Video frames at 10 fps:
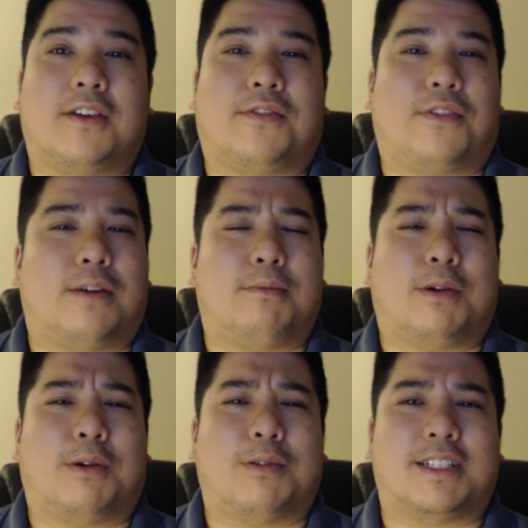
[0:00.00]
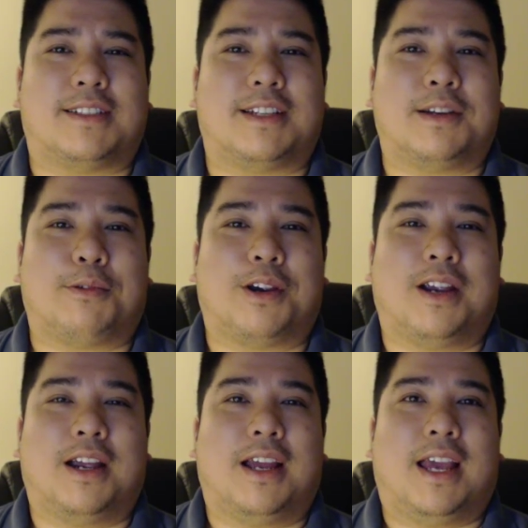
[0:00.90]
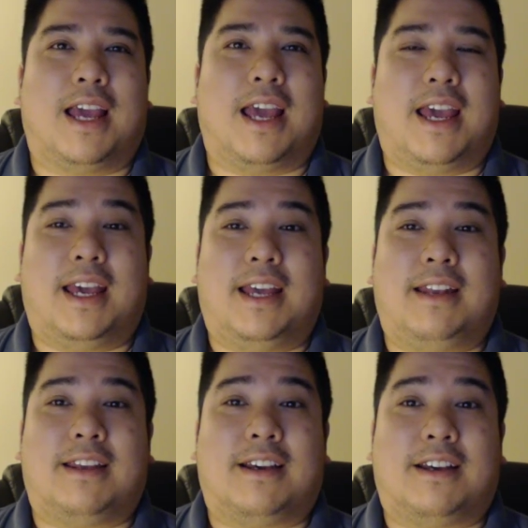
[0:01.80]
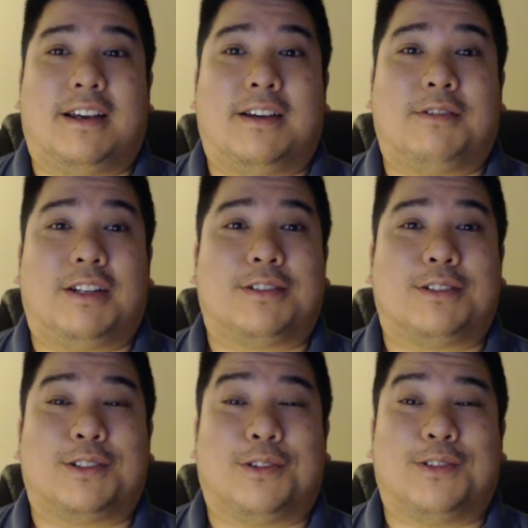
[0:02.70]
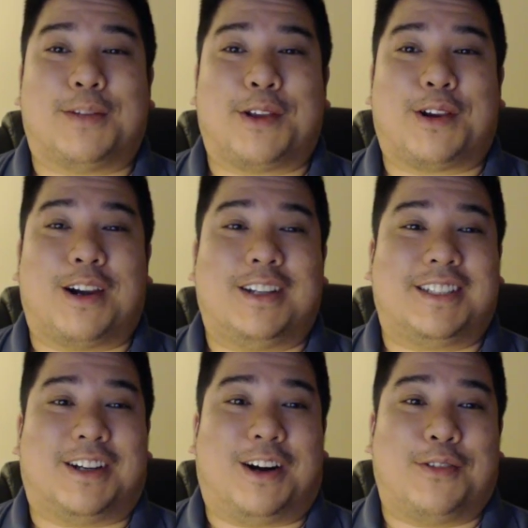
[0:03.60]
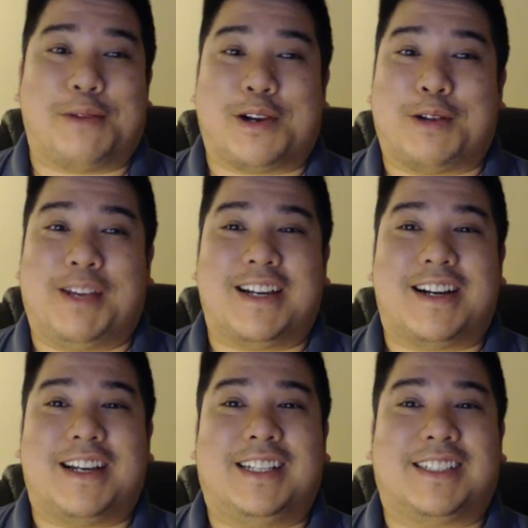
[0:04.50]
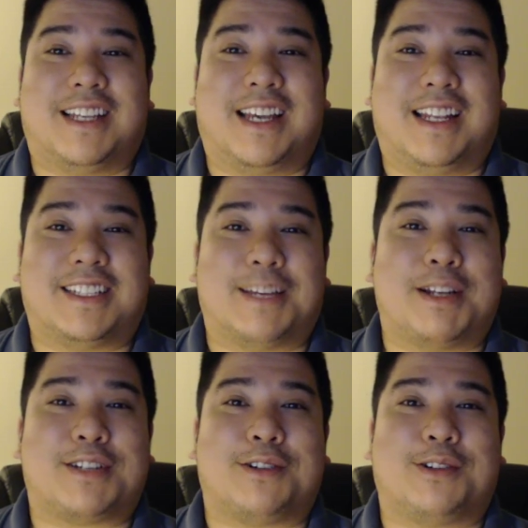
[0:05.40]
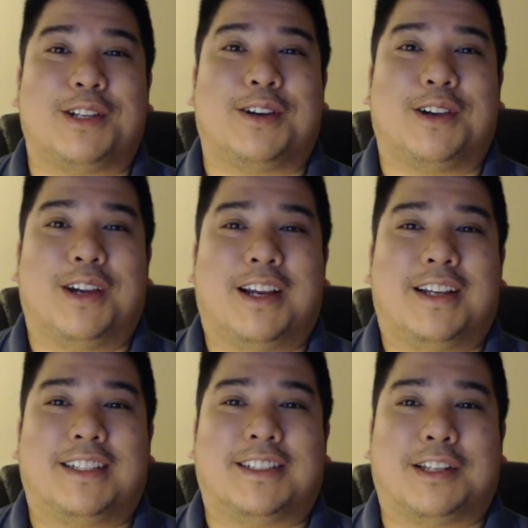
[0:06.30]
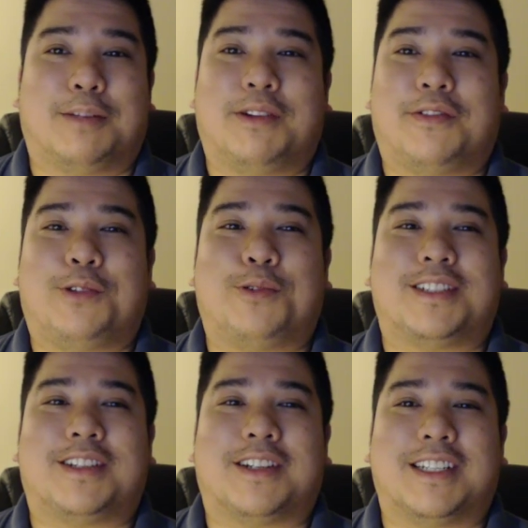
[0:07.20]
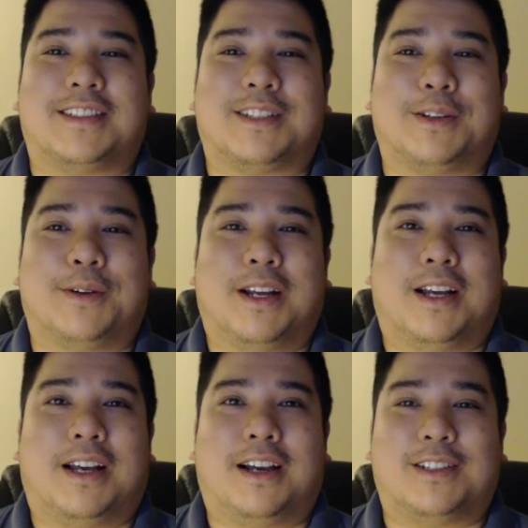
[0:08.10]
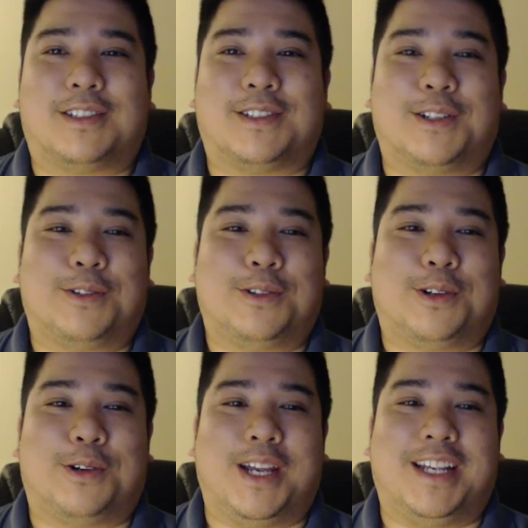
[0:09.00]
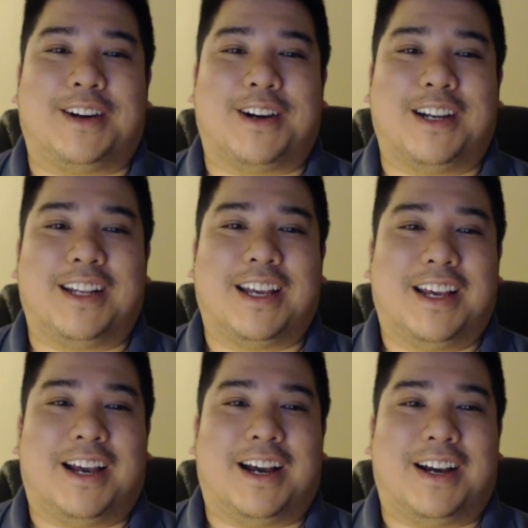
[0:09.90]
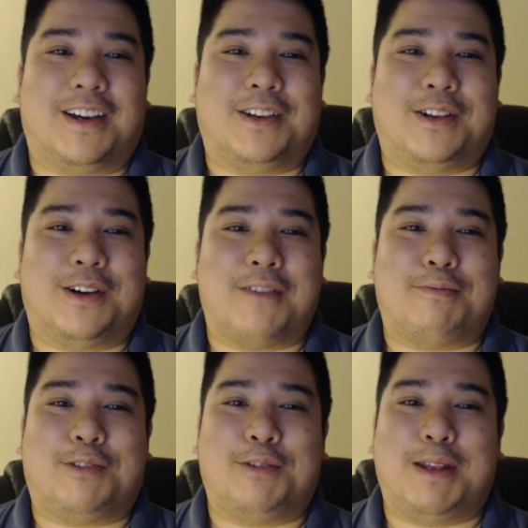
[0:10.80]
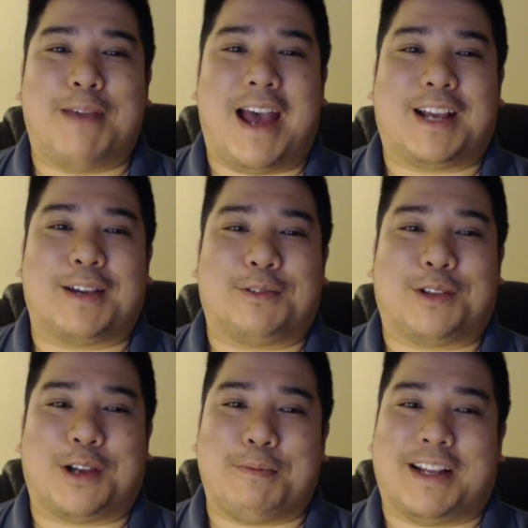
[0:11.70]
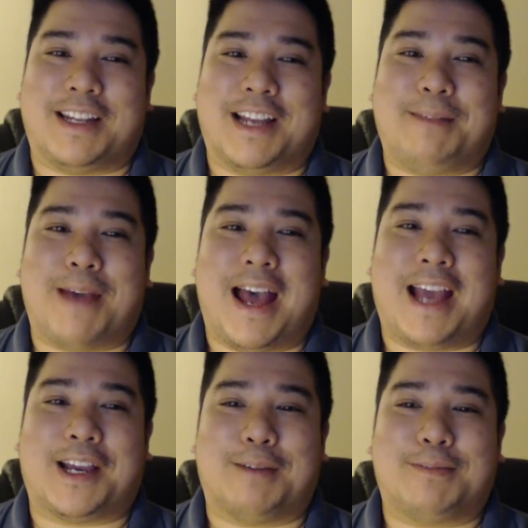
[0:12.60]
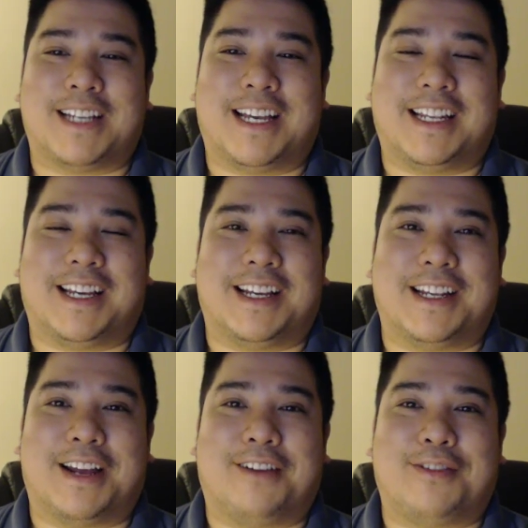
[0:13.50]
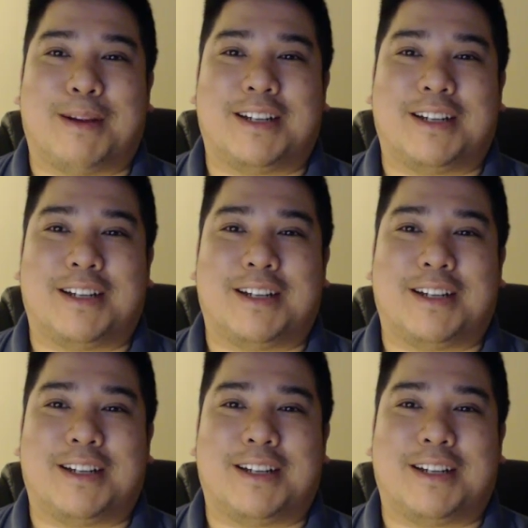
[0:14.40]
from what was it, Singapore. And let's go over some of the cards. All of them are going to be ice, and as I mentioned earlier, there's a little bit of a twist on it. So Snow, great card. You don't have too many backups. We're talking about 9 backups, and none of them are